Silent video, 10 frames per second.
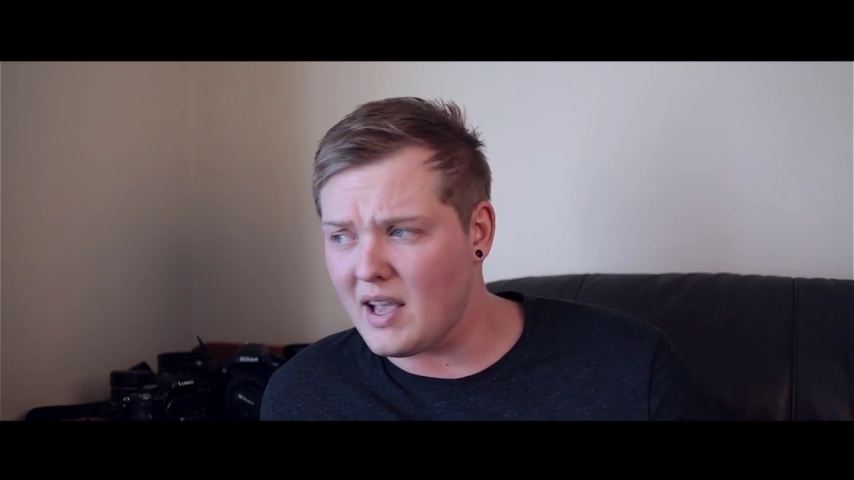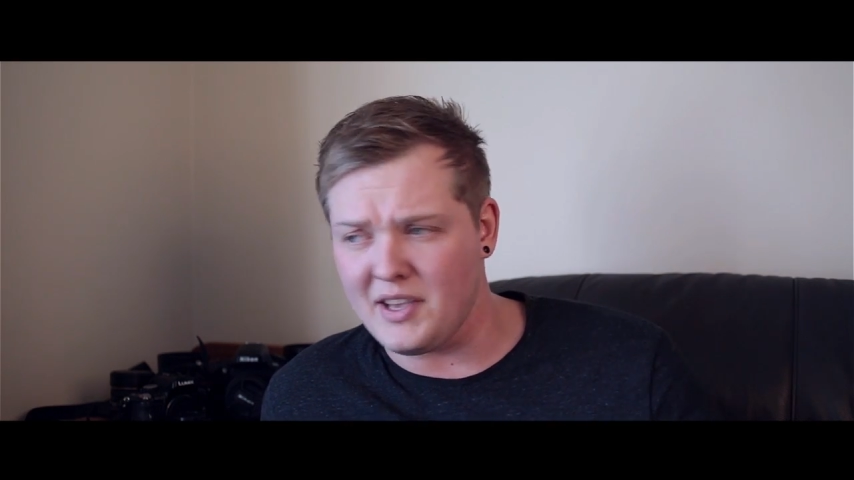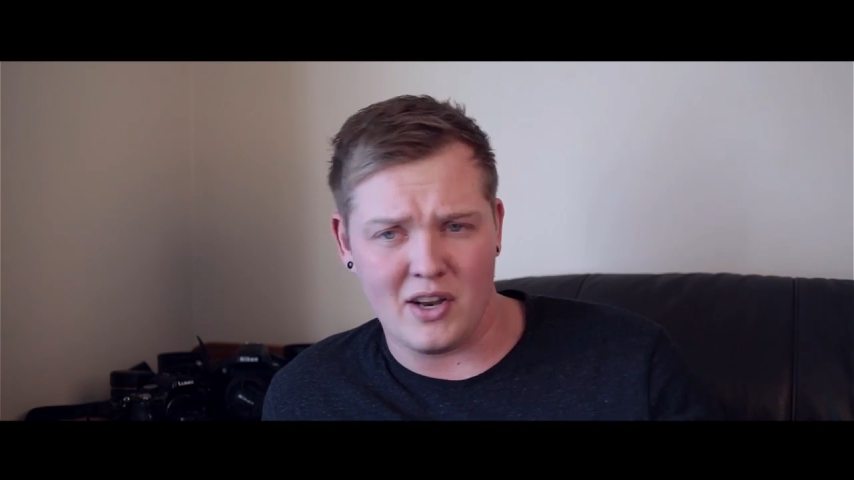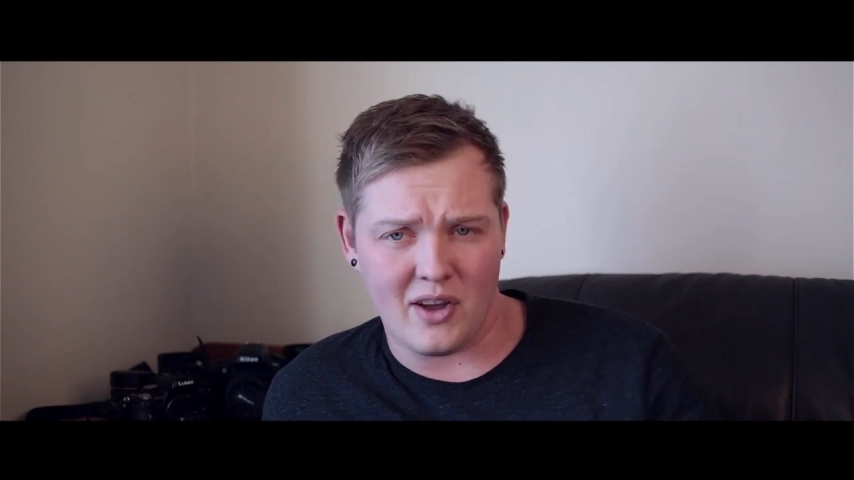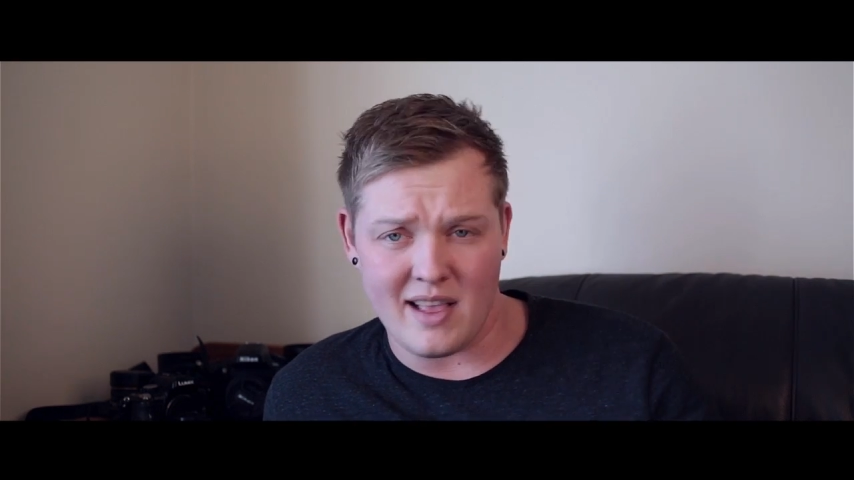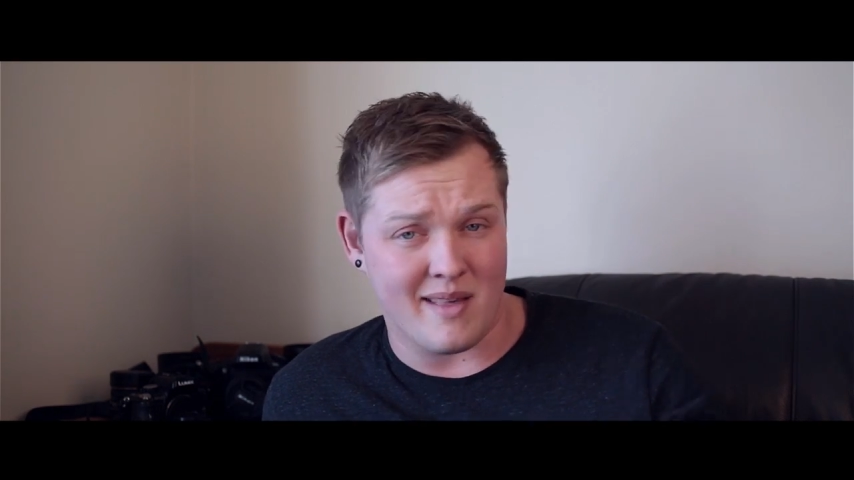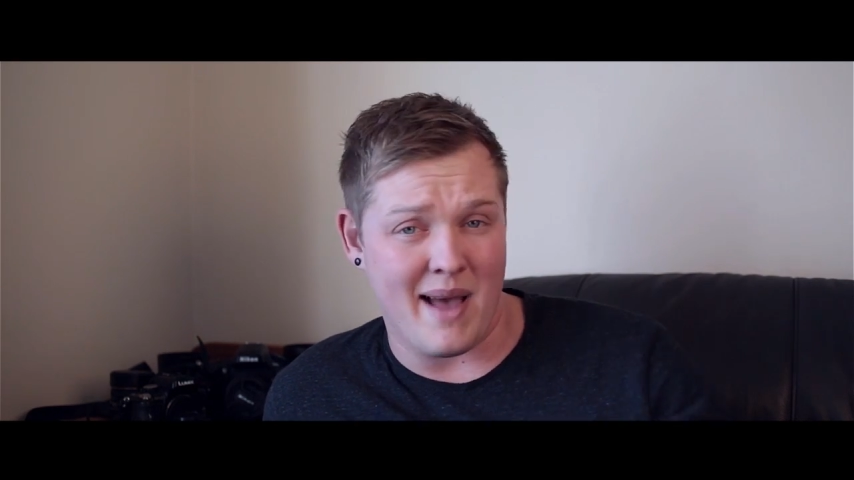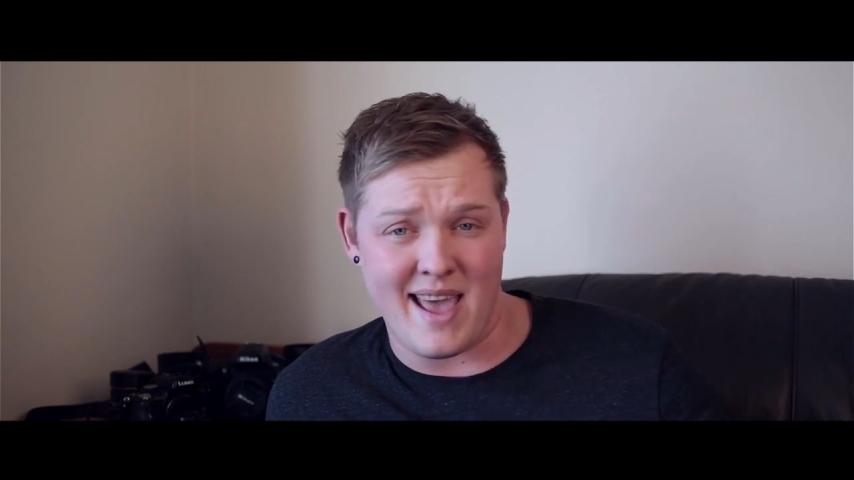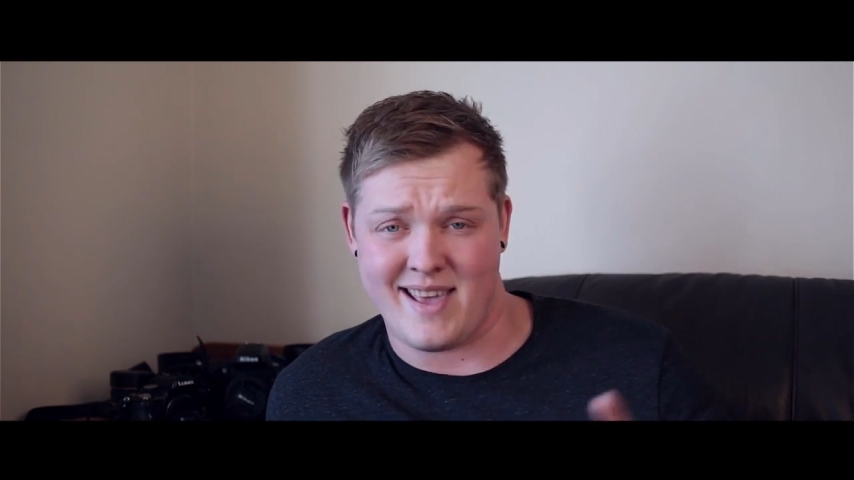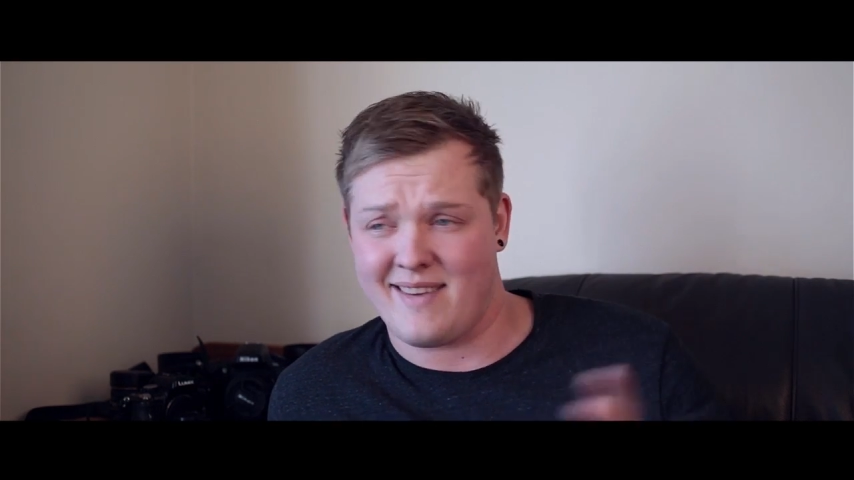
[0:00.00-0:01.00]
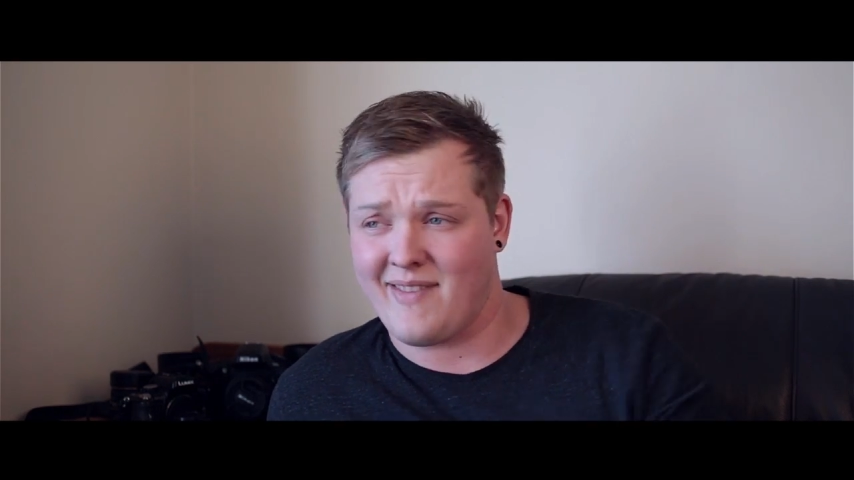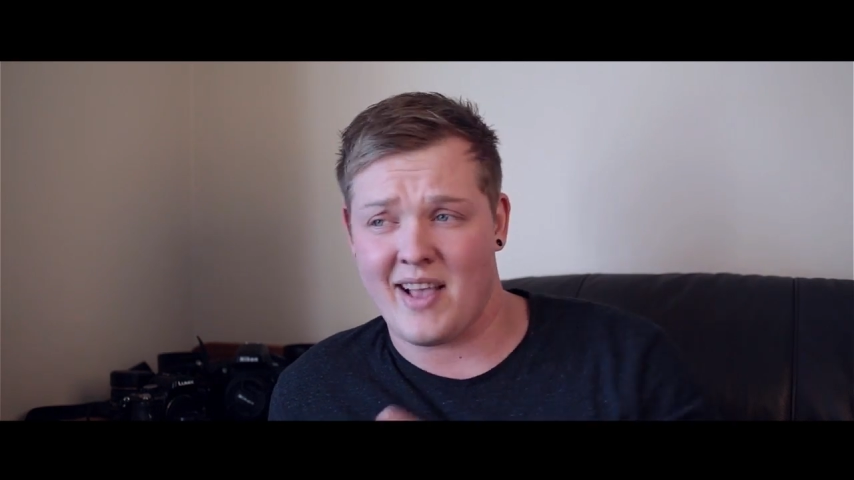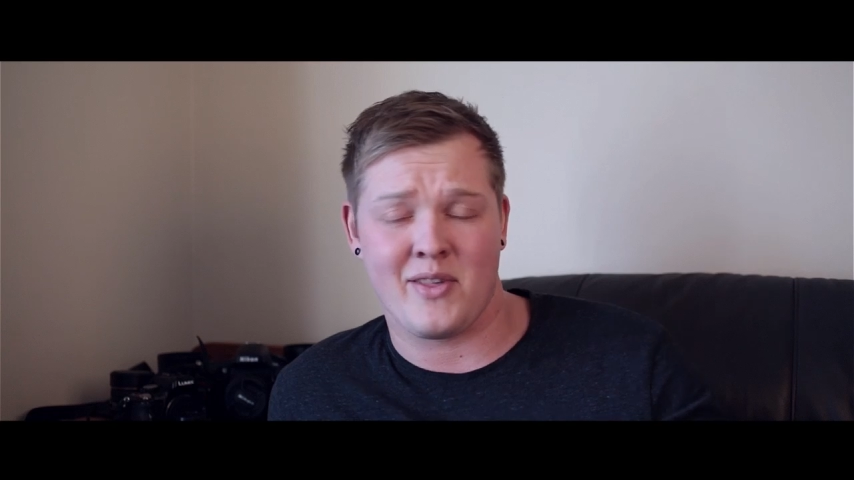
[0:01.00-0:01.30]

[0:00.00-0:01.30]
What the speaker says: and you're looking to make a